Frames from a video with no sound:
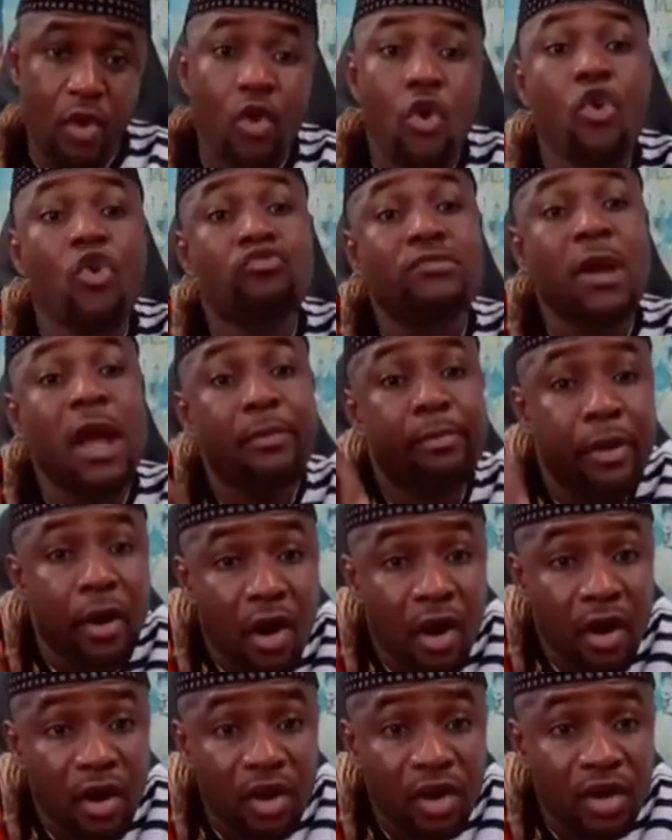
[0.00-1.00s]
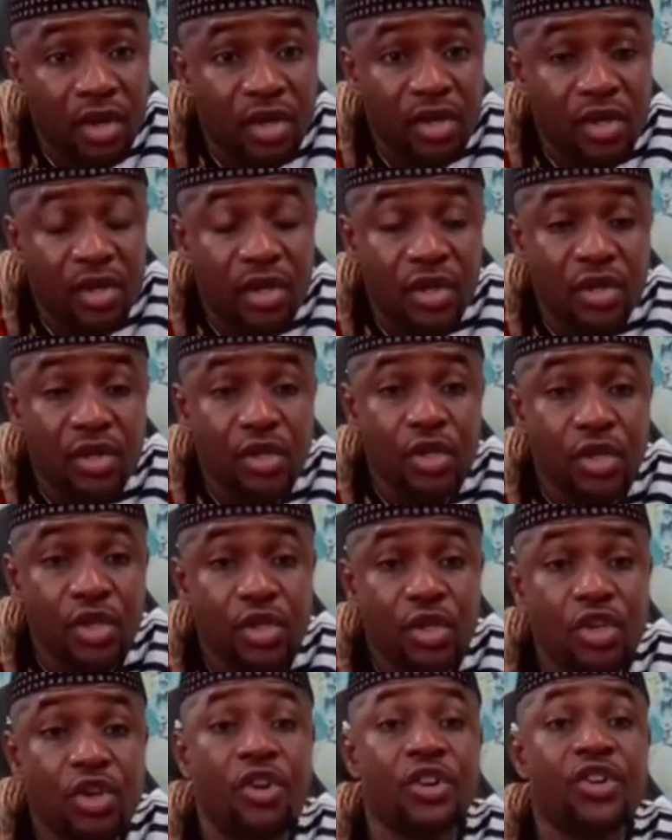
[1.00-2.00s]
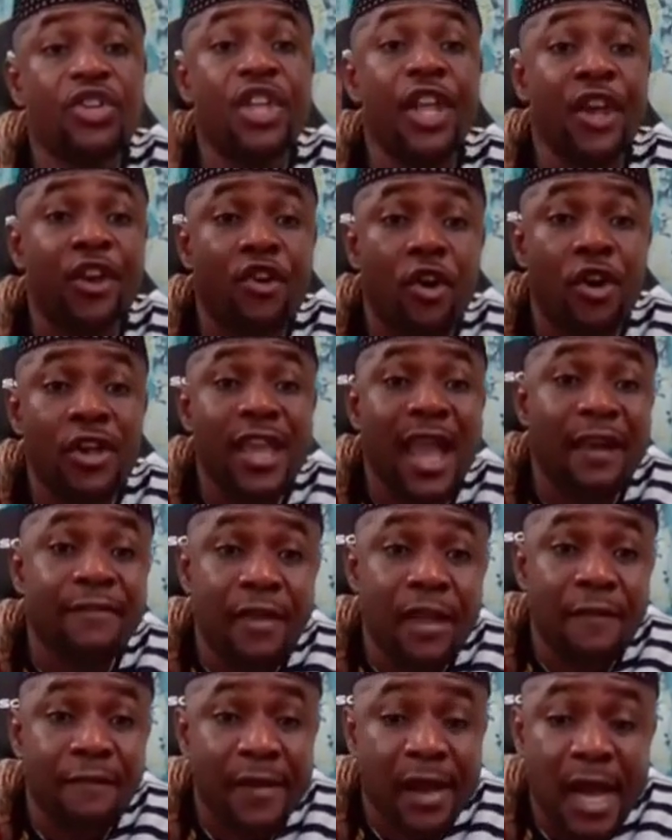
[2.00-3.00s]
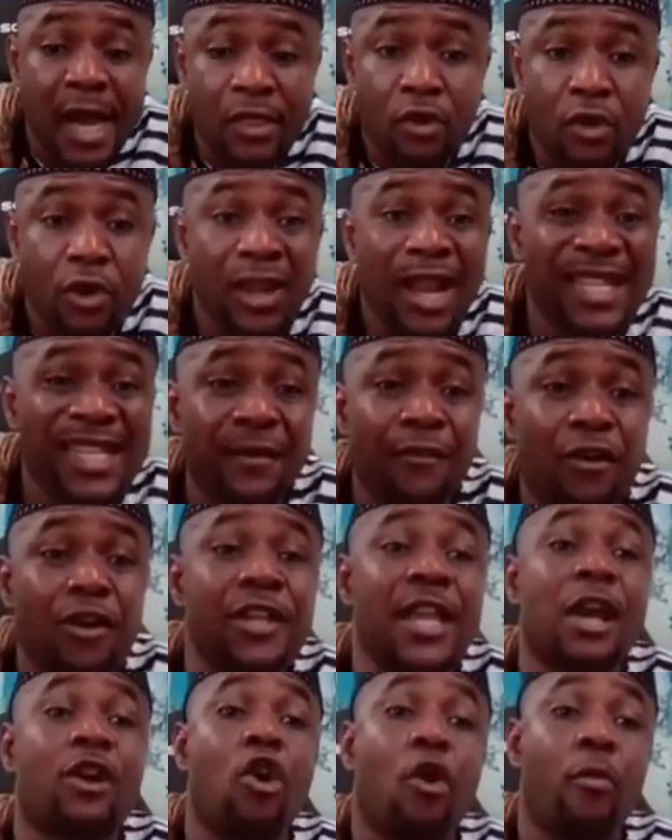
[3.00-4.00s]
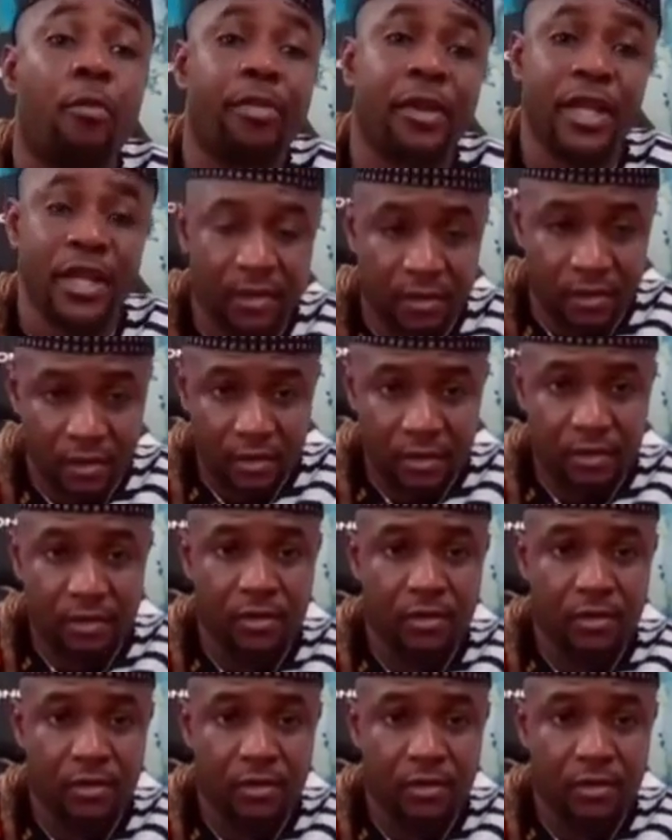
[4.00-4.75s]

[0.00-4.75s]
Ogbebor yon rigo ya fefe no Latin Warrior Company.